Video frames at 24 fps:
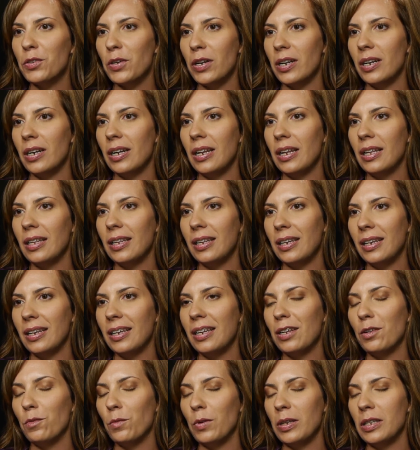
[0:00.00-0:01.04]
Trinity
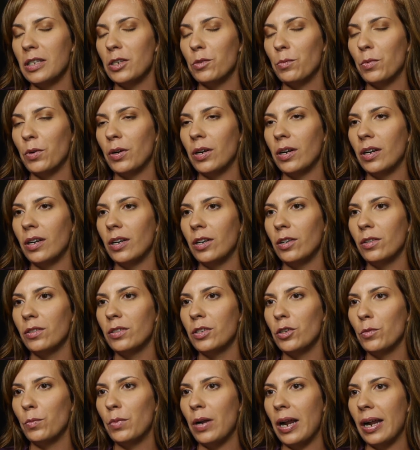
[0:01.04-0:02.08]
Clinic in Winnsboro
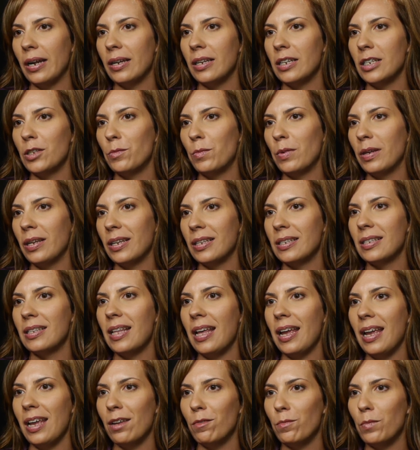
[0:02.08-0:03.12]
to practice because
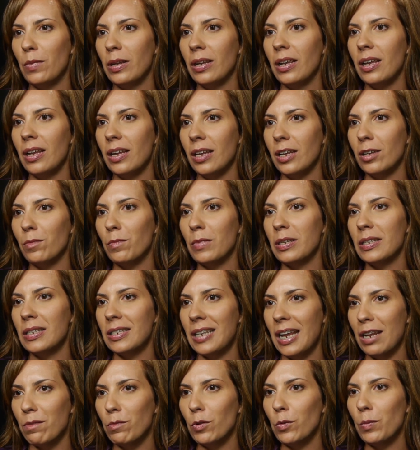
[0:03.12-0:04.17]
they have become a
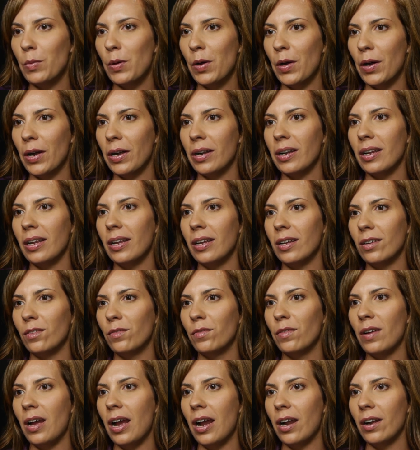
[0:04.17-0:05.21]
stable part
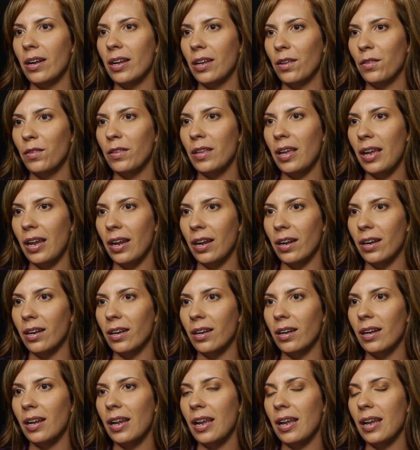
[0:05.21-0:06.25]
of our health
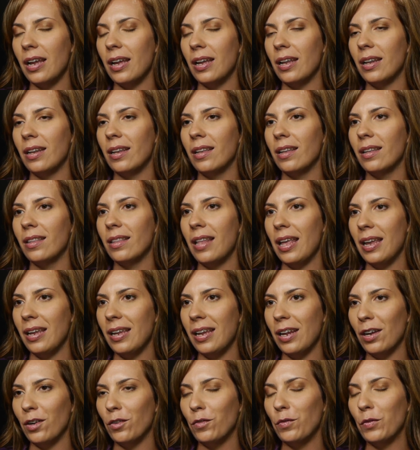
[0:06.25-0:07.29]
care and they
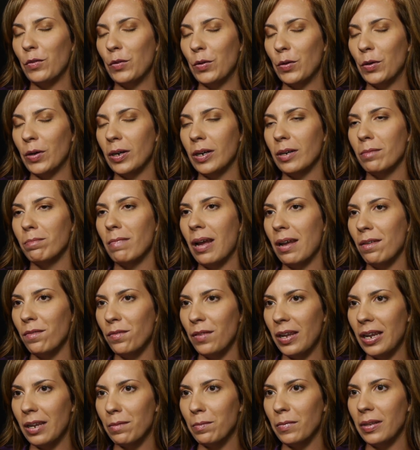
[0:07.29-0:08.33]
care for my
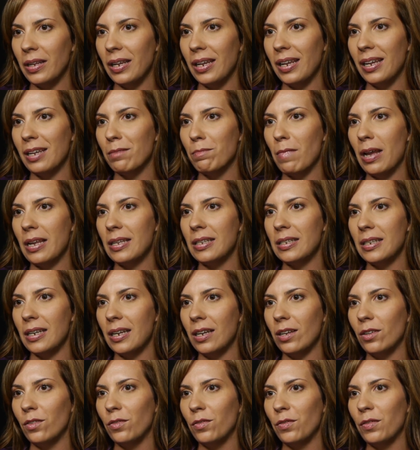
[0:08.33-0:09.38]
family and
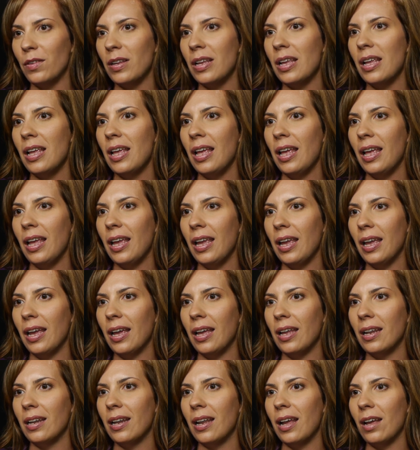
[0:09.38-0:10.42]
myself
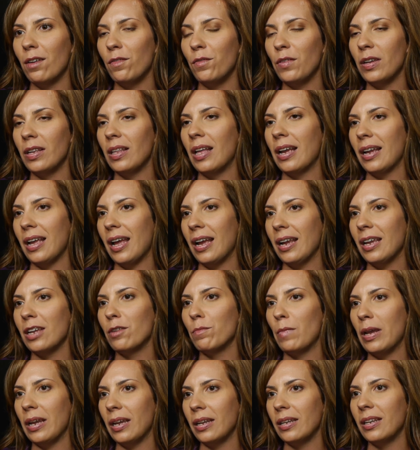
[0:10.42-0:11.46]
and I feel like I
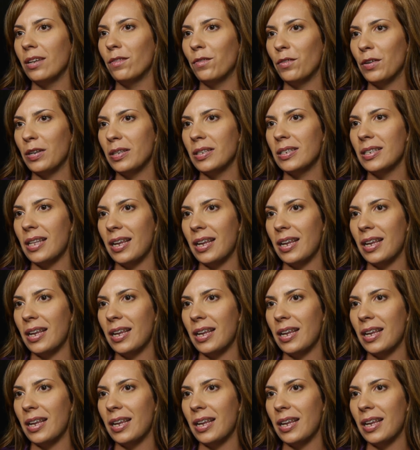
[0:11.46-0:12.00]
can make a difference